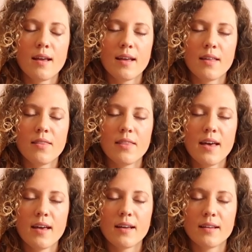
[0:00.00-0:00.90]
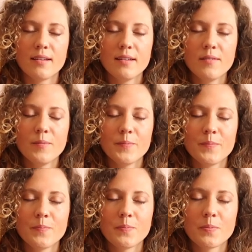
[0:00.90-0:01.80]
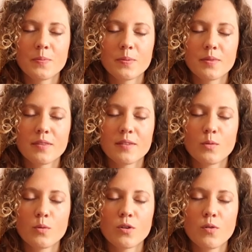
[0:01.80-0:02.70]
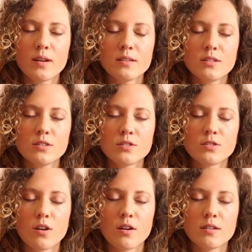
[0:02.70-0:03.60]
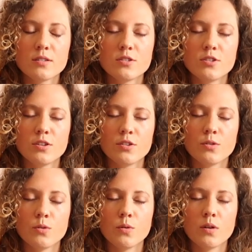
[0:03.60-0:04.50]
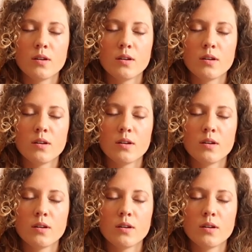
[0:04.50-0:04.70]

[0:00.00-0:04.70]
And then we're going to start to